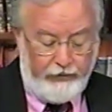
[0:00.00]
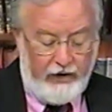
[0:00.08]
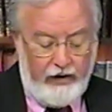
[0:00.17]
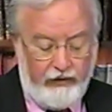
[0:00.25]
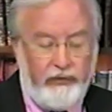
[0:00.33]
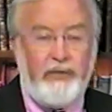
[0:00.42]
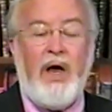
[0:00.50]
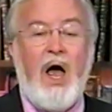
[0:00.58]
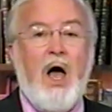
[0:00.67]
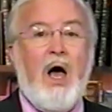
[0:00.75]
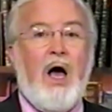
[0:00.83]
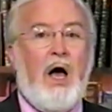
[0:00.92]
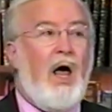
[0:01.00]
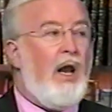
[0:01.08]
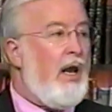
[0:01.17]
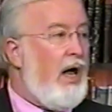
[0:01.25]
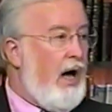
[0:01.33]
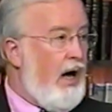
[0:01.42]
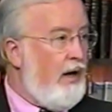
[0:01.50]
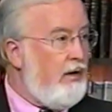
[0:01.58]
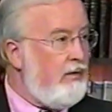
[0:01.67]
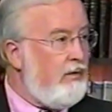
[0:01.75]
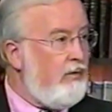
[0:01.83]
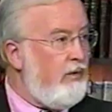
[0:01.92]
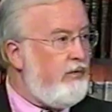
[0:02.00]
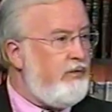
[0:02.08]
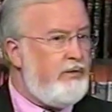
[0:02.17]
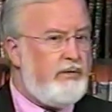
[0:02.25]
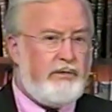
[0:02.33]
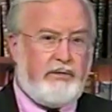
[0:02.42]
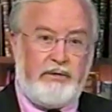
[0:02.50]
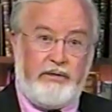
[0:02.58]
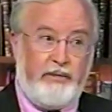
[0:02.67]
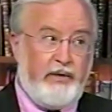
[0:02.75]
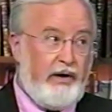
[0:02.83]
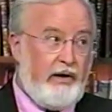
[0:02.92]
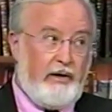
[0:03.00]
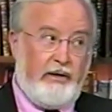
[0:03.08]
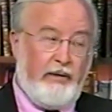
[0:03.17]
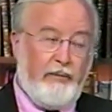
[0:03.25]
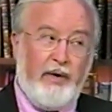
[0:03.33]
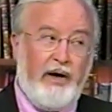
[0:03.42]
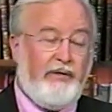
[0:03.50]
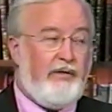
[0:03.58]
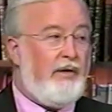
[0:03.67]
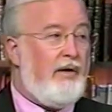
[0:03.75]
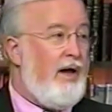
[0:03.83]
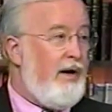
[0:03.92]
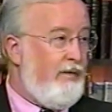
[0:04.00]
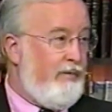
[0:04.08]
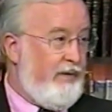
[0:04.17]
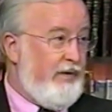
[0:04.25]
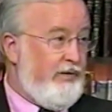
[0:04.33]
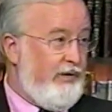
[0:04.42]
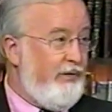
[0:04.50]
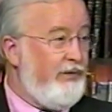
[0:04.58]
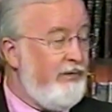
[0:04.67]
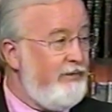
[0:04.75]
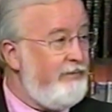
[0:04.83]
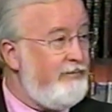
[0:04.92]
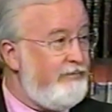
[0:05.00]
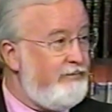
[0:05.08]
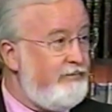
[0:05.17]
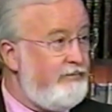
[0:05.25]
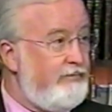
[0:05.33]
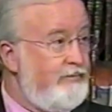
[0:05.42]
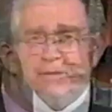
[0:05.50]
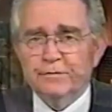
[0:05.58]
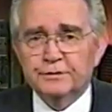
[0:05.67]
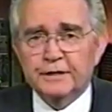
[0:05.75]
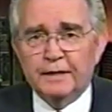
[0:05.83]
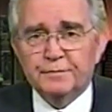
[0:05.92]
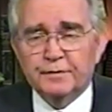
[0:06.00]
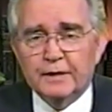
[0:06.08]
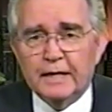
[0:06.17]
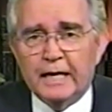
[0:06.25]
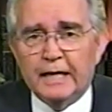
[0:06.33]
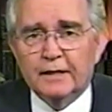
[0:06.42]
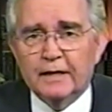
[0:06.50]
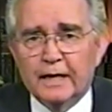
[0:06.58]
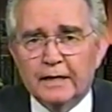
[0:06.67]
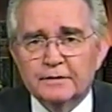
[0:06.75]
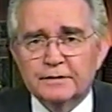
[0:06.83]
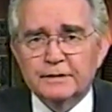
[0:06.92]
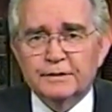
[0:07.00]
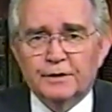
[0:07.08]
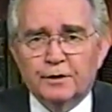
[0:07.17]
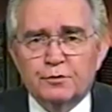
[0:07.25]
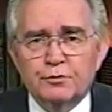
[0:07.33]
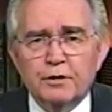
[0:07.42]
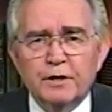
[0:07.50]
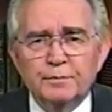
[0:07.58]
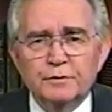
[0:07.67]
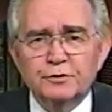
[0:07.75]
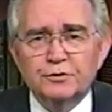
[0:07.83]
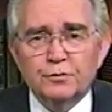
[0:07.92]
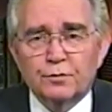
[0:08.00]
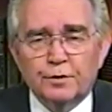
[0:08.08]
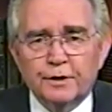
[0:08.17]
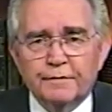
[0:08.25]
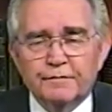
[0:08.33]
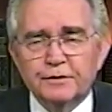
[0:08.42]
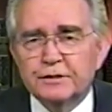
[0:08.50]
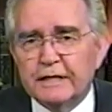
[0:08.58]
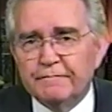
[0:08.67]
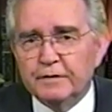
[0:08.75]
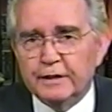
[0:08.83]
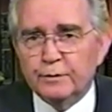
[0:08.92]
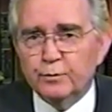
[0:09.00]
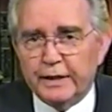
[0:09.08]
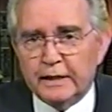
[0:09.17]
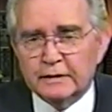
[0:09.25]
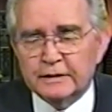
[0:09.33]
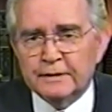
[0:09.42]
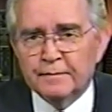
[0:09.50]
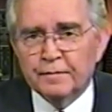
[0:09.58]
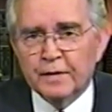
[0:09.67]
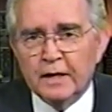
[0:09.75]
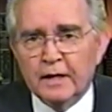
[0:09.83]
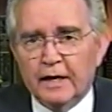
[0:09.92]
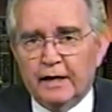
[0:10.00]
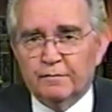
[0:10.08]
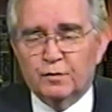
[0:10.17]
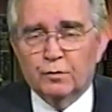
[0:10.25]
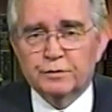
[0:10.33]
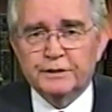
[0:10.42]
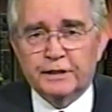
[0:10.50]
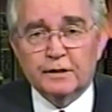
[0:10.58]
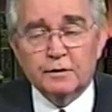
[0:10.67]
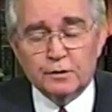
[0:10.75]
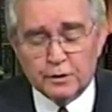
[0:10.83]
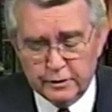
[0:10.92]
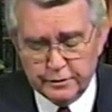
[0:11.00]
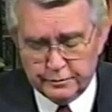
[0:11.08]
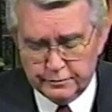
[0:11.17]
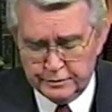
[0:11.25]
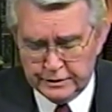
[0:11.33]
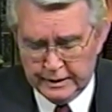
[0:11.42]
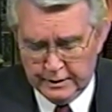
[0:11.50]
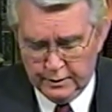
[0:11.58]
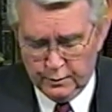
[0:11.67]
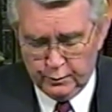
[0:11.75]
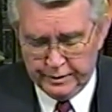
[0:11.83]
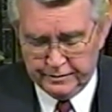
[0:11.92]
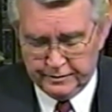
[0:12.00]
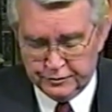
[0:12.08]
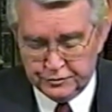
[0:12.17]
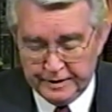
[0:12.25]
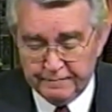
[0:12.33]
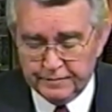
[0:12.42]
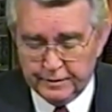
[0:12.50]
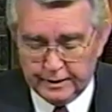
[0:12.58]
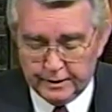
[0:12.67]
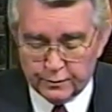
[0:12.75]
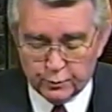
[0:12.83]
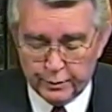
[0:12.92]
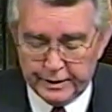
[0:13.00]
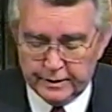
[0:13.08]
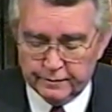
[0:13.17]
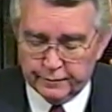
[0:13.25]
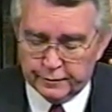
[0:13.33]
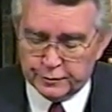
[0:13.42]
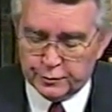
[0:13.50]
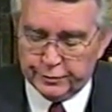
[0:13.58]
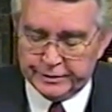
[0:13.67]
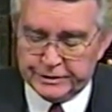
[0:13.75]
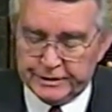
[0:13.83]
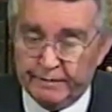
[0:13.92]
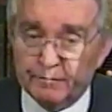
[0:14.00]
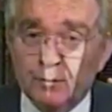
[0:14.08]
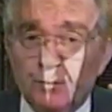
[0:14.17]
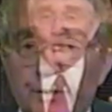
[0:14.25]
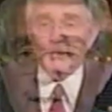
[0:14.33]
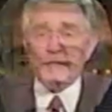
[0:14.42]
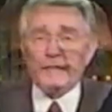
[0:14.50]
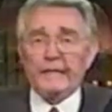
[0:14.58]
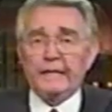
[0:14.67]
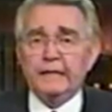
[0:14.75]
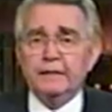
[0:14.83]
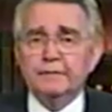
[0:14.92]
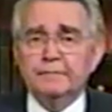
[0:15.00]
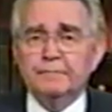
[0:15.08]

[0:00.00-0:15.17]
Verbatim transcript: is Allah, which to me combines a lot of features. Now, Daniel chapter 9 has this incredible story of the 70 weeks. And of course, it concludes with the 70th week in verse 27 when he,